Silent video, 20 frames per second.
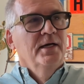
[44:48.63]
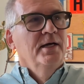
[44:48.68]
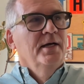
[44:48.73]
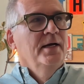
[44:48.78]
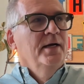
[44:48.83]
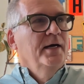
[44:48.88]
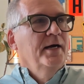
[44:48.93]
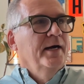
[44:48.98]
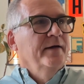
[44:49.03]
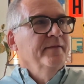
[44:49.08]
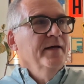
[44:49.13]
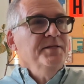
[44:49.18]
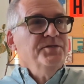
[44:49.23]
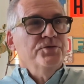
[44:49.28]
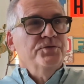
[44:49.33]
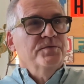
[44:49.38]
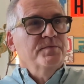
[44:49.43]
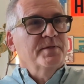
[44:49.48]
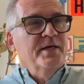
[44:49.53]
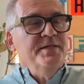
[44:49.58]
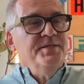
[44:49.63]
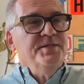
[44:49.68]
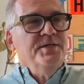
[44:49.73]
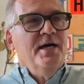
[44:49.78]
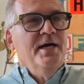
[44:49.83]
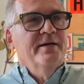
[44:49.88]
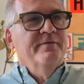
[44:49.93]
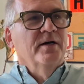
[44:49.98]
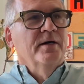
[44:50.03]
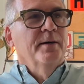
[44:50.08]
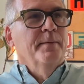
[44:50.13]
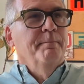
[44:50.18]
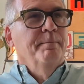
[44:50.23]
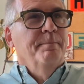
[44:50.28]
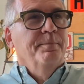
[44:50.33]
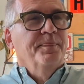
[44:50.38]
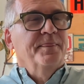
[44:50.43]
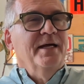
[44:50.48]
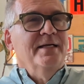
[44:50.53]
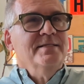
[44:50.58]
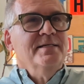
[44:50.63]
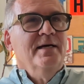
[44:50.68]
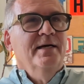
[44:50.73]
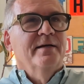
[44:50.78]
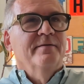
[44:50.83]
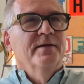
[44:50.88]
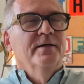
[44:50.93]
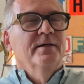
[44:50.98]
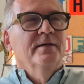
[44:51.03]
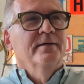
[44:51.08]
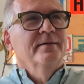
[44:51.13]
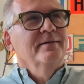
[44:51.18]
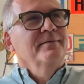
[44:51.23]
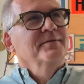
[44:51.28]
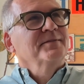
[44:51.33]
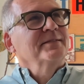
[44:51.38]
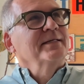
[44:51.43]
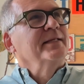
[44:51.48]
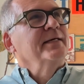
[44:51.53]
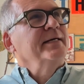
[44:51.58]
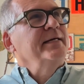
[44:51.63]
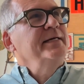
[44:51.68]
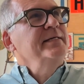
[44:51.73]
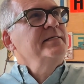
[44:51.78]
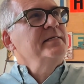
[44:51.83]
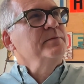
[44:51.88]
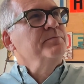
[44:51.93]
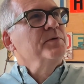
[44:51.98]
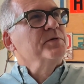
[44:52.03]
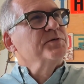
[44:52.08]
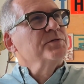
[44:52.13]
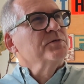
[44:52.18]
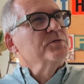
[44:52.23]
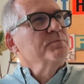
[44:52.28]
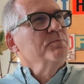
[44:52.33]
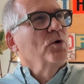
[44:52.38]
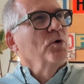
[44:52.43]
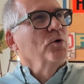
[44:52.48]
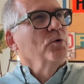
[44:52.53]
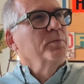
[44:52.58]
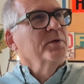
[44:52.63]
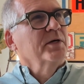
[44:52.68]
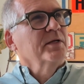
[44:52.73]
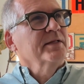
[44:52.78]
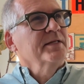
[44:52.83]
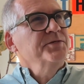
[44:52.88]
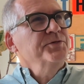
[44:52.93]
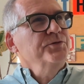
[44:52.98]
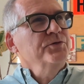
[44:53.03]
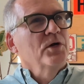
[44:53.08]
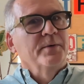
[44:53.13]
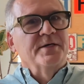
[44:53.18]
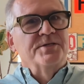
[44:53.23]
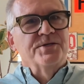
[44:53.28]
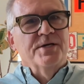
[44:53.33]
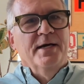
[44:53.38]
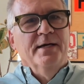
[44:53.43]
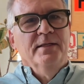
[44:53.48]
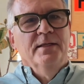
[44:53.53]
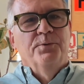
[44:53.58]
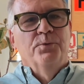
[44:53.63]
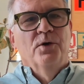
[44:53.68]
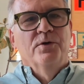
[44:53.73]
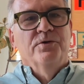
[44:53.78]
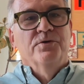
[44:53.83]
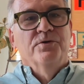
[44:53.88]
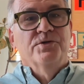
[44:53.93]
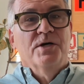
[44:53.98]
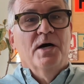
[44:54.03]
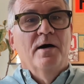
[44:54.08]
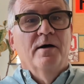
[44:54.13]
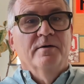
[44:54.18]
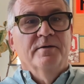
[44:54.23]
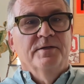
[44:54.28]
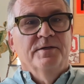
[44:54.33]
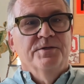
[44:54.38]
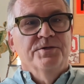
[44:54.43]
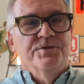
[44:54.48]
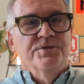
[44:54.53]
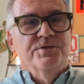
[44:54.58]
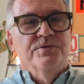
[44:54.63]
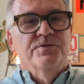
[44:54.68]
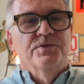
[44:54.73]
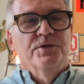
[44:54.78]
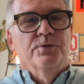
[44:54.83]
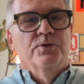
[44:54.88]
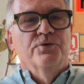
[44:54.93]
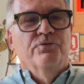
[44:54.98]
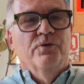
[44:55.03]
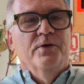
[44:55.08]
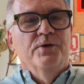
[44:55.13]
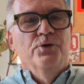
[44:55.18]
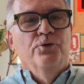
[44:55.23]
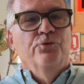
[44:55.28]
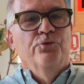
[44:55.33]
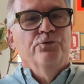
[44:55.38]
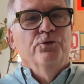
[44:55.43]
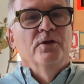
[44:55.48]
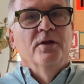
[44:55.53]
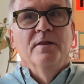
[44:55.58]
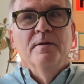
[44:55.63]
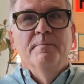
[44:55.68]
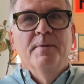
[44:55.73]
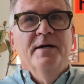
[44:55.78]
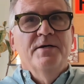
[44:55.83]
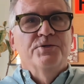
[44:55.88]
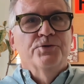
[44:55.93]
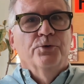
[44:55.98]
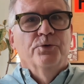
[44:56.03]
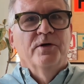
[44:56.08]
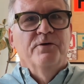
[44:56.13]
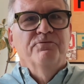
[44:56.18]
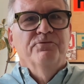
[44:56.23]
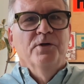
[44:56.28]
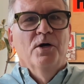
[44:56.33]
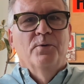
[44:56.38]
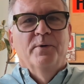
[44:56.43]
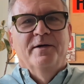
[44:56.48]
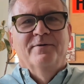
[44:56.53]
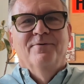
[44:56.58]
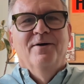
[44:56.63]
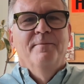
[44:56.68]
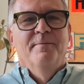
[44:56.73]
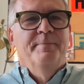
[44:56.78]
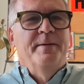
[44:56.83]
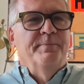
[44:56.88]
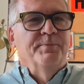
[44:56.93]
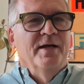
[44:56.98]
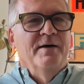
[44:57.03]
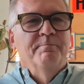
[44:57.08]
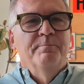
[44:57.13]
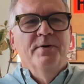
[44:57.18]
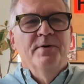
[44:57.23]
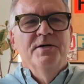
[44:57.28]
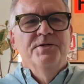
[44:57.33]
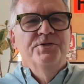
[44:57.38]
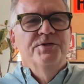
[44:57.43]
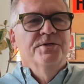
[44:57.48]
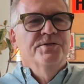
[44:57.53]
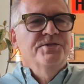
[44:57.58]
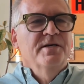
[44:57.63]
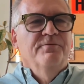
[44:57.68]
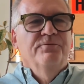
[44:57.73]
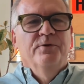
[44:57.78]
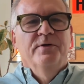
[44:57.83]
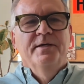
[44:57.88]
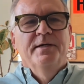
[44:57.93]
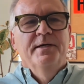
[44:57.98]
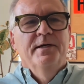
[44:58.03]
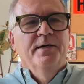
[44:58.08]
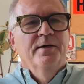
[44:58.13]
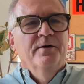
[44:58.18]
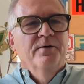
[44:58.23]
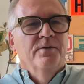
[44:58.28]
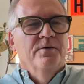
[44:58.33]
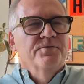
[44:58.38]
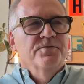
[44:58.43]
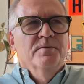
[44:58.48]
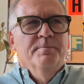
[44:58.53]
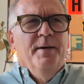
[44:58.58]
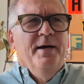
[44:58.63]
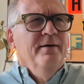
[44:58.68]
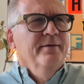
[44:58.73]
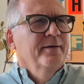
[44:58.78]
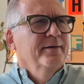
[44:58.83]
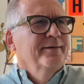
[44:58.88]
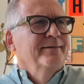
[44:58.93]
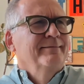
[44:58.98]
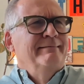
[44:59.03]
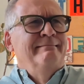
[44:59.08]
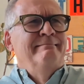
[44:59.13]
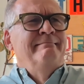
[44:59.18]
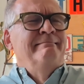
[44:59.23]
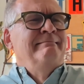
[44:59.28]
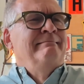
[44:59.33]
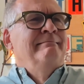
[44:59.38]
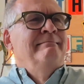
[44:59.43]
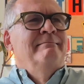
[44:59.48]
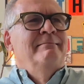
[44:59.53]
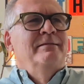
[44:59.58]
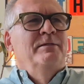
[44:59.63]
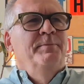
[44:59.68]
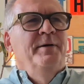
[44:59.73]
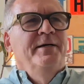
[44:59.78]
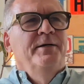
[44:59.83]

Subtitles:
And that's kind of the I'm going to say the easy business model, but at least you know exactly what your target is, and so it's very useful. And the money's already flowing, right? People have budgets every year, and it's about a depending on who